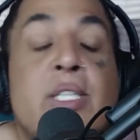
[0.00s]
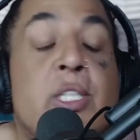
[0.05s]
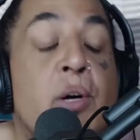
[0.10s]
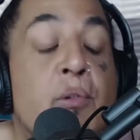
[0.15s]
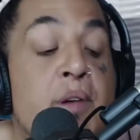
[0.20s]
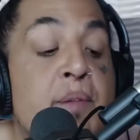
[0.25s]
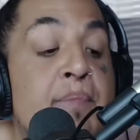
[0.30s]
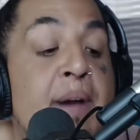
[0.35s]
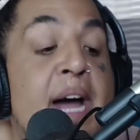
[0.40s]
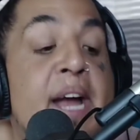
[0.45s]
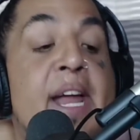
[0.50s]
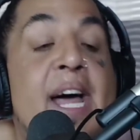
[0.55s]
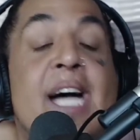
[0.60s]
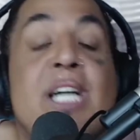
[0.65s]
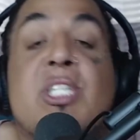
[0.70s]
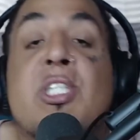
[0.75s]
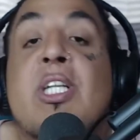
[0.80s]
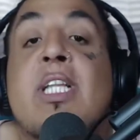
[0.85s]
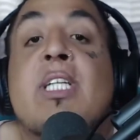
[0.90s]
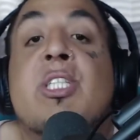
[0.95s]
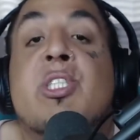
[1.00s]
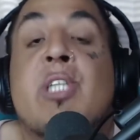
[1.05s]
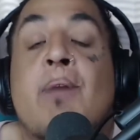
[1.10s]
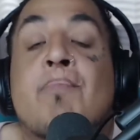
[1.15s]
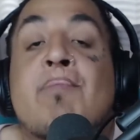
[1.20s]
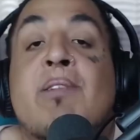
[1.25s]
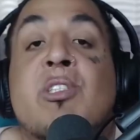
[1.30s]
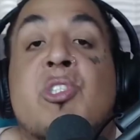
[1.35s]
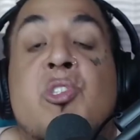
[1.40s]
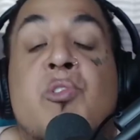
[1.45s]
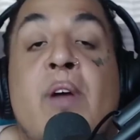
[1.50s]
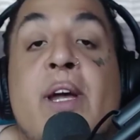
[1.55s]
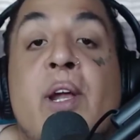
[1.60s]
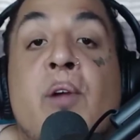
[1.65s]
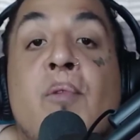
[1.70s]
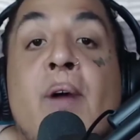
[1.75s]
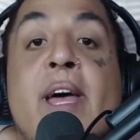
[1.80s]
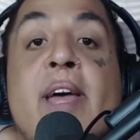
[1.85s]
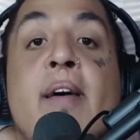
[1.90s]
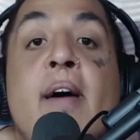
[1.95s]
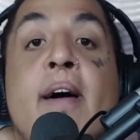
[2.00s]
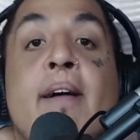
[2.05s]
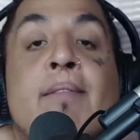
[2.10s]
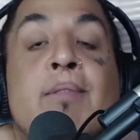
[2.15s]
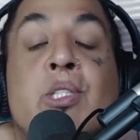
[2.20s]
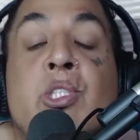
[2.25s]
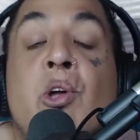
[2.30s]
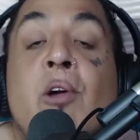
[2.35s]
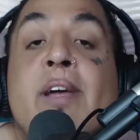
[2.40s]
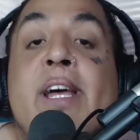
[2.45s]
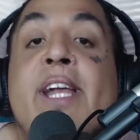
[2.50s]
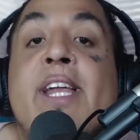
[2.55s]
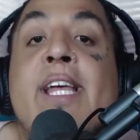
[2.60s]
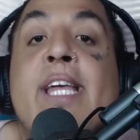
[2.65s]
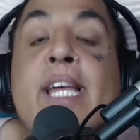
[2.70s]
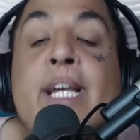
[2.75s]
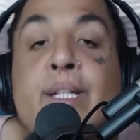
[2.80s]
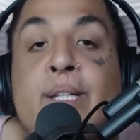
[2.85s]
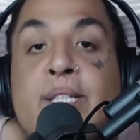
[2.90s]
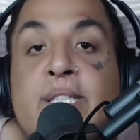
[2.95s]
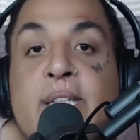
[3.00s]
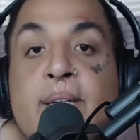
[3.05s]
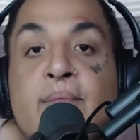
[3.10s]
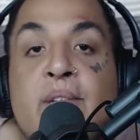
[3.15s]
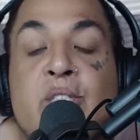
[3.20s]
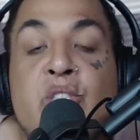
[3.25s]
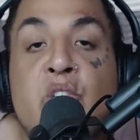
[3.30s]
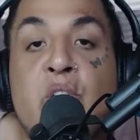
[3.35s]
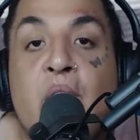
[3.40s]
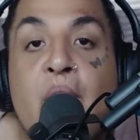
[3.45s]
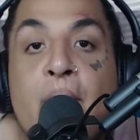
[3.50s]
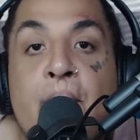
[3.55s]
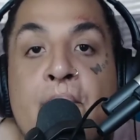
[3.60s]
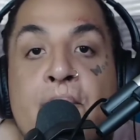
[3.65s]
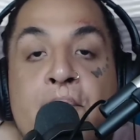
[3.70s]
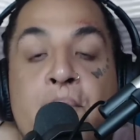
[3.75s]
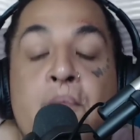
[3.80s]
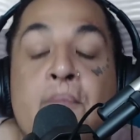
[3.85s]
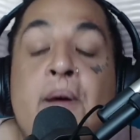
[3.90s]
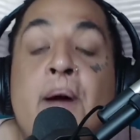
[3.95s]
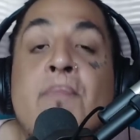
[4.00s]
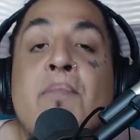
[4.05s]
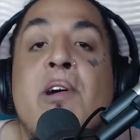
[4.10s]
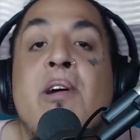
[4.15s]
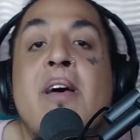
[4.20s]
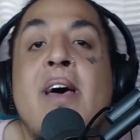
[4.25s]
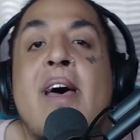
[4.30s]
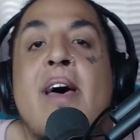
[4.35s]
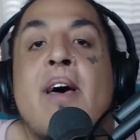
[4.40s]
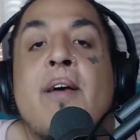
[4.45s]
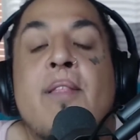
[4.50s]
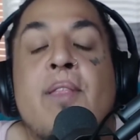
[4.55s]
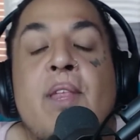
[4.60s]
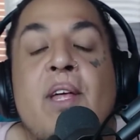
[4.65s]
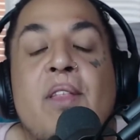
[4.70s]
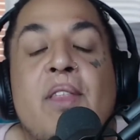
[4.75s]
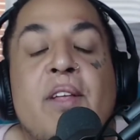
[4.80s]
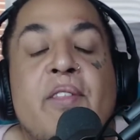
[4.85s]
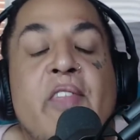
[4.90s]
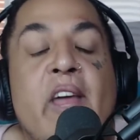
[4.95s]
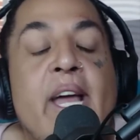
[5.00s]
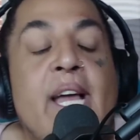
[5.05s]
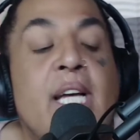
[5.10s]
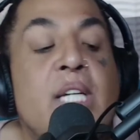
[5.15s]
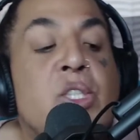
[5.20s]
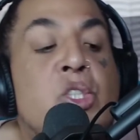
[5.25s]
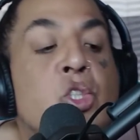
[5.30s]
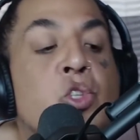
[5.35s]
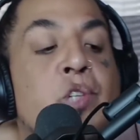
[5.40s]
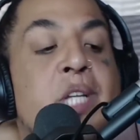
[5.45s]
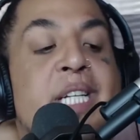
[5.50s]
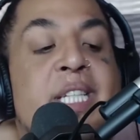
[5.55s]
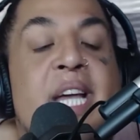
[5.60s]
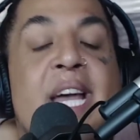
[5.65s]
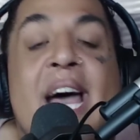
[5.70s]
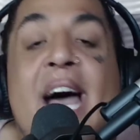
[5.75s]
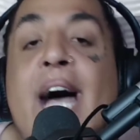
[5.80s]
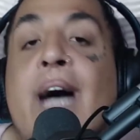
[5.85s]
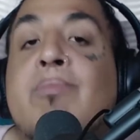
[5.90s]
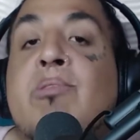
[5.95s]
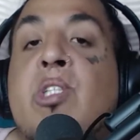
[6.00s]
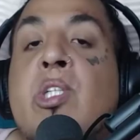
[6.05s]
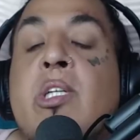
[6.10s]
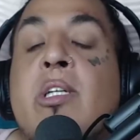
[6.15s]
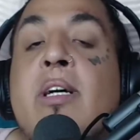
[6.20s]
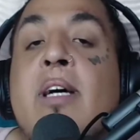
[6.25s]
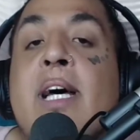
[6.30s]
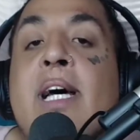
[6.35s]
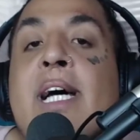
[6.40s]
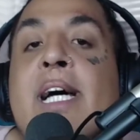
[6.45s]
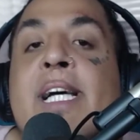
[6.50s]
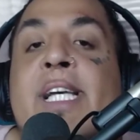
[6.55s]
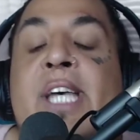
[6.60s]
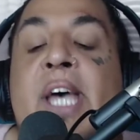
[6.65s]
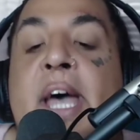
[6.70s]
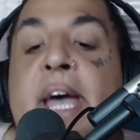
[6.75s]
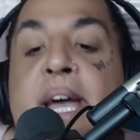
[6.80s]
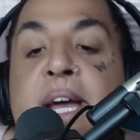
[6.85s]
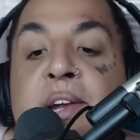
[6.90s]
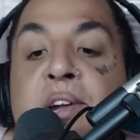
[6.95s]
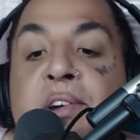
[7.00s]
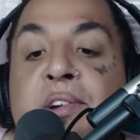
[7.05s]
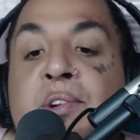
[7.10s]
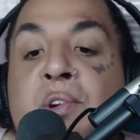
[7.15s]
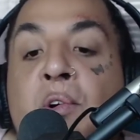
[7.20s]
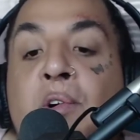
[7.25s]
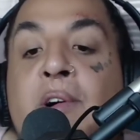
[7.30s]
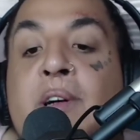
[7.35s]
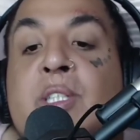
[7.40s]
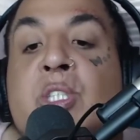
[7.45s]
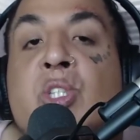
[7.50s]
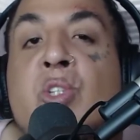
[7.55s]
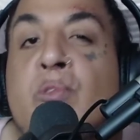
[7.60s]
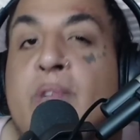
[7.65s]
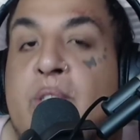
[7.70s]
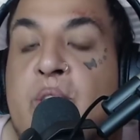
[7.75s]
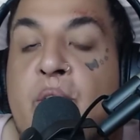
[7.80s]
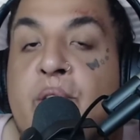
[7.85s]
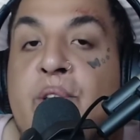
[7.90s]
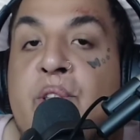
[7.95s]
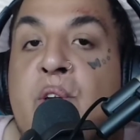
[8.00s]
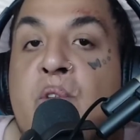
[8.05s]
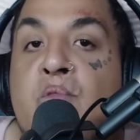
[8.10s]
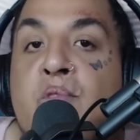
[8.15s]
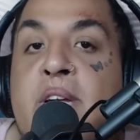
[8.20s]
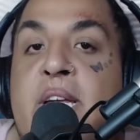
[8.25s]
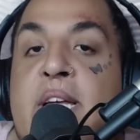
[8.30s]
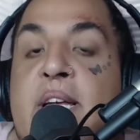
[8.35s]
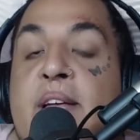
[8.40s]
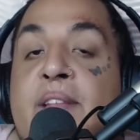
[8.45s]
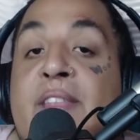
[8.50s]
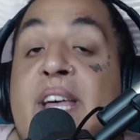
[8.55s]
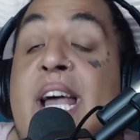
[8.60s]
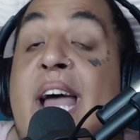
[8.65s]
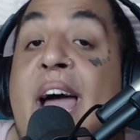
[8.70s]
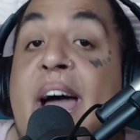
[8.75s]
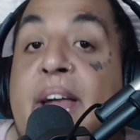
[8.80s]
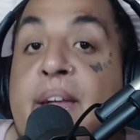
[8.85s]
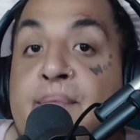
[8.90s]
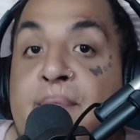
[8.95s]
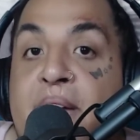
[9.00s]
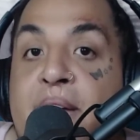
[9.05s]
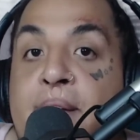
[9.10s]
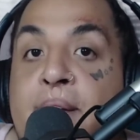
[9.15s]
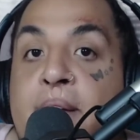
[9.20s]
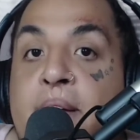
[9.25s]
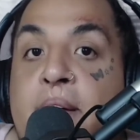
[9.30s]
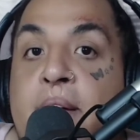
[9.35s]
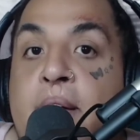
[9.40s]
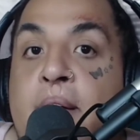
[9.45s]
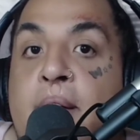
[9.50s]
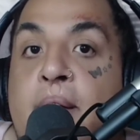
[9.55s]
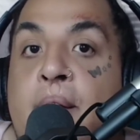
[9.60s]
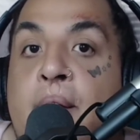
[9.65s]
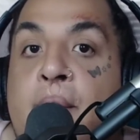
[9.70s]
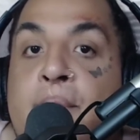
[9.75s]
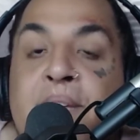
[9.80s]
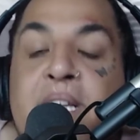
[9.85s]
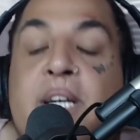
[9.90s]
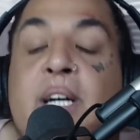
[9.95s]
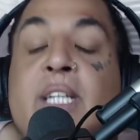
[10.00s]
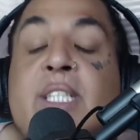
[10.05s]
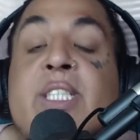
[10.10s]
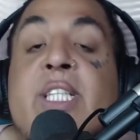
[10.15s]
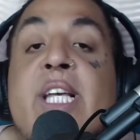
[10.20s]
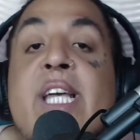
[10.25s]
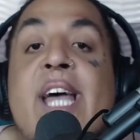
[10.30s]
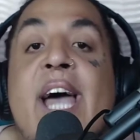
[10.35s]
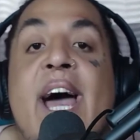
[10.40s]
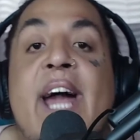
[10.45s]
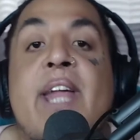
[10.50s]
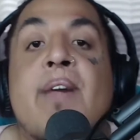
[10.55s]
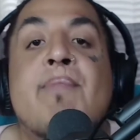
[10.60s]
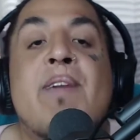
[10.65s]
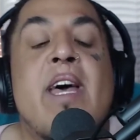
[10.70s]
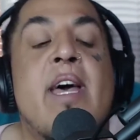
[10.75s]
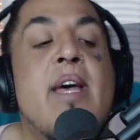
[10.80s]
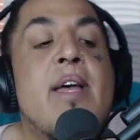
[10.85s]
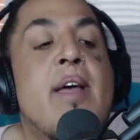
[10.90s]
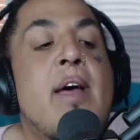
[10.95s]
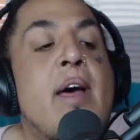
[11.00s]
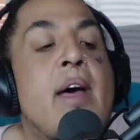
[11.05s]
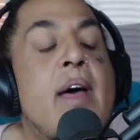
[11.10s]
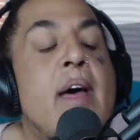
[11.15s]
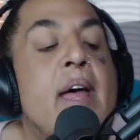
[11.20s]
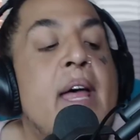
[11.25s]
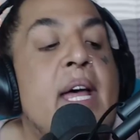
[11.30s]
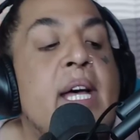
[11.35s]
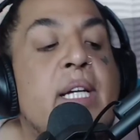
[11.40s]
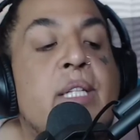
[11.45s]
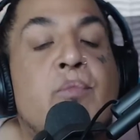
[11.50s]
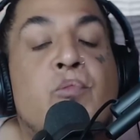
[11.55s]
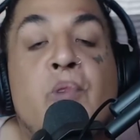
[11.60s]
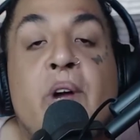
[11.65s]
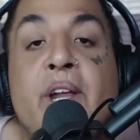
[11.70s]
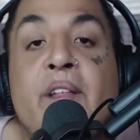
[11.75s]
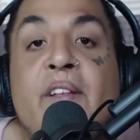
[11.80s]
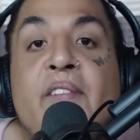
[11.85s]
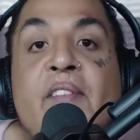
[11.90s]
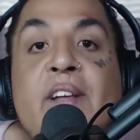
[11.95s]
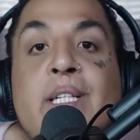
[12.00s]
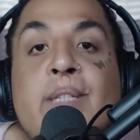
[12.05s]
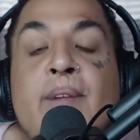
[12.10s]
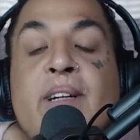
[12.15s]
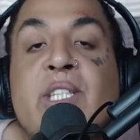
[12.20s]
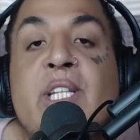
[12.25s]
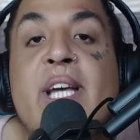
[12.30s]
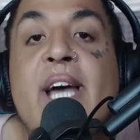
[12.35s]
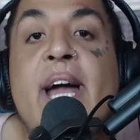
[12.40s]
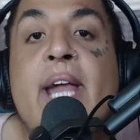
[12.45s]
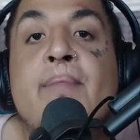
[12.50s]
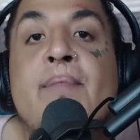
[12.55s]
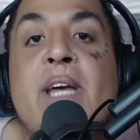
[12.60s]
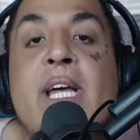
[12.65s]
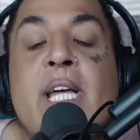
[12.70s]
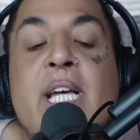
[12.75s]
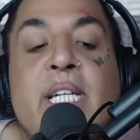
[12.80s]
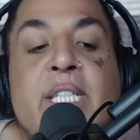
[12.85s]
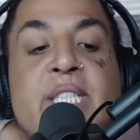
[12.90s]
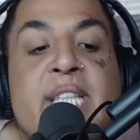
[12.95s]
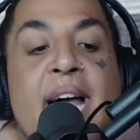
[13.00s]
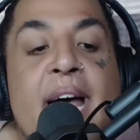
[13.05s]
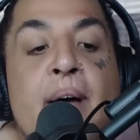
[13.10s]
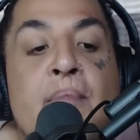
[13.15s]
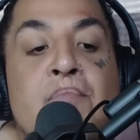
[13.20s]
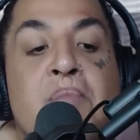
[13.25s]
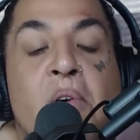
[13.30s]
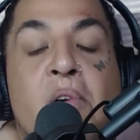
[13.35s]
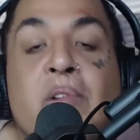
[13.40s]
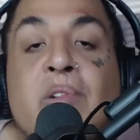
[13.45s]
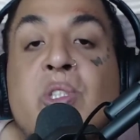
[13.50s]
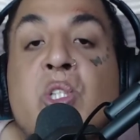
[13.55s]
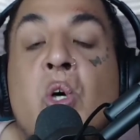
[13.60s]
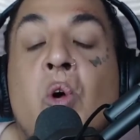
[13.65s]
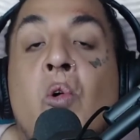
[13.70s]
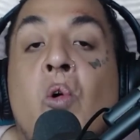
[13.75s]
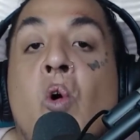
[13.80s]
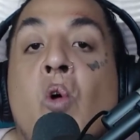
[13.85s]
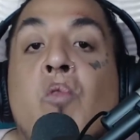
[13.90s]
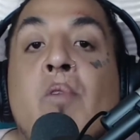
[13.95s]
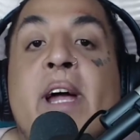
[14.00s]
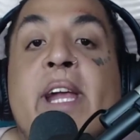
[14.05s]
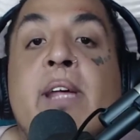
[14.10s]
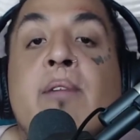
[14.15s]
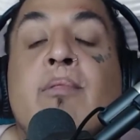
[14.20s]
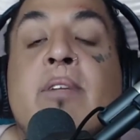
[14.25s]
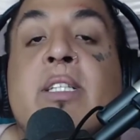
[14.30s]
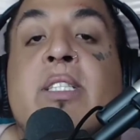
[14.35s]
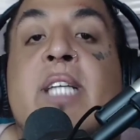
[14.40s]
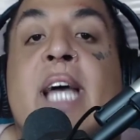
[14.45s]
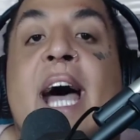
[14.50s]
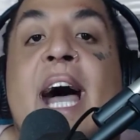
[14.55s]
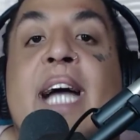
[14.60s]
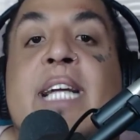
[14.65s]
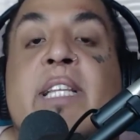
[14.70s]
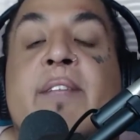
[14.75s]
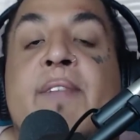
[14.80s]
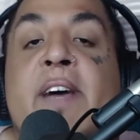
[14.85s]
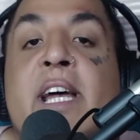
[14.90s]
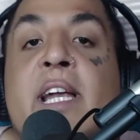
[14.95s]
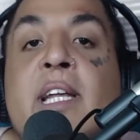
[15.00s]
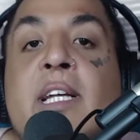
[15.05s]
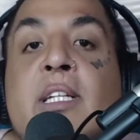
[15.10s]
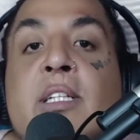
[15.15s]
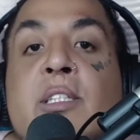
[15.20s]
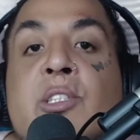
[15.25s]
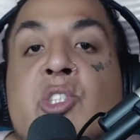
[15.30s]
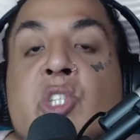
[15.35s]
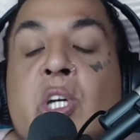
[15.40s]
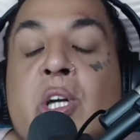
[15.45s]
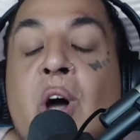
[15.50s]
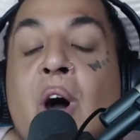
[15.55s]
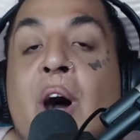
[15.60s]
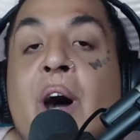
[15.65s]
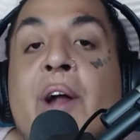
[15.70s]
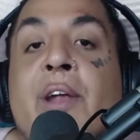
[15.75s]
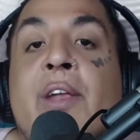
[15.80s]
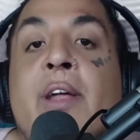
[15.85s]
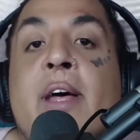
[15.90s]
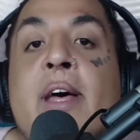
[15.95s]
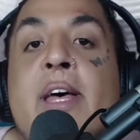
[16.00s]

So we might actually jump in straight away and start getting inklings of the Jōgan. Remember, the the thing is too that they have to cater towards to a certain degree the anime, because the anime is one of the things about the anime is that Boruto already was activating Jōgan